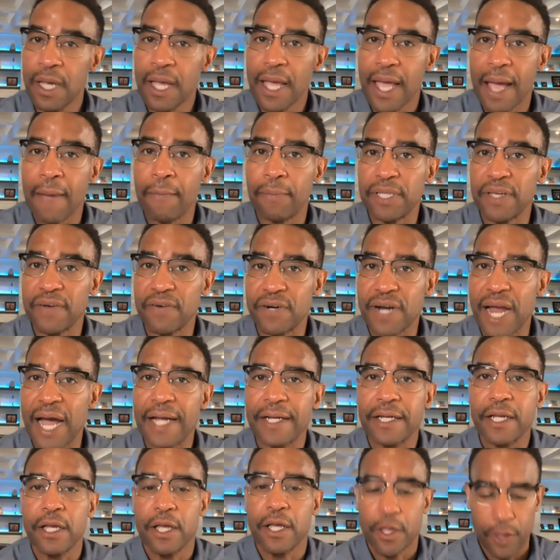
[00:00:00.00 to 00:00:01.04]
And believe it or
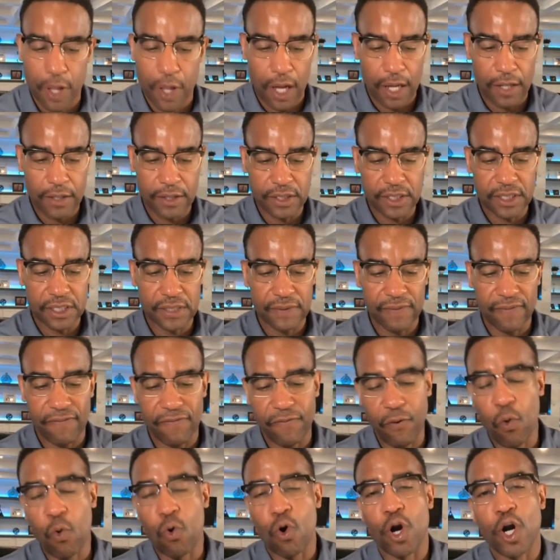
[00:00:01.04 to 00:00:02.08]
not,
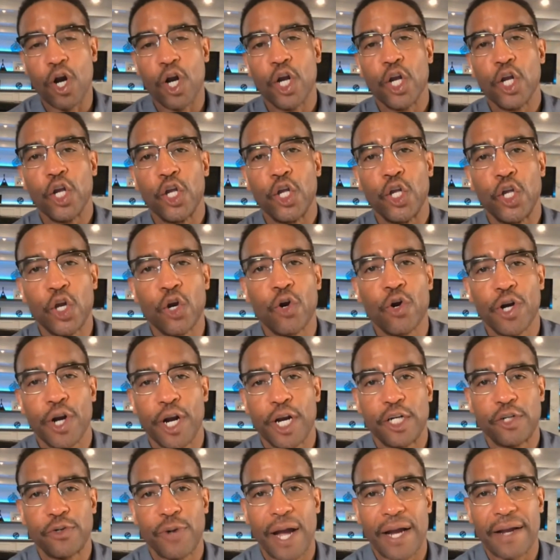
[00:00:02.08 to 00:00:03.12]
4, urinary
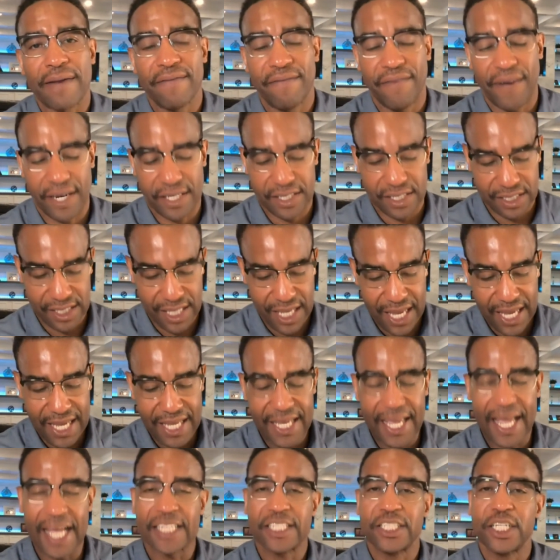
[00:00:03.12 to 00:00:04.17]
tract infections.
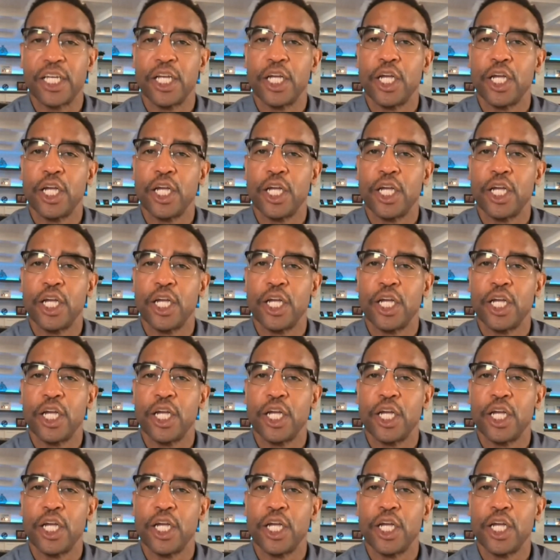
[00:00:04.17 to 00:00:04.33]
Yes,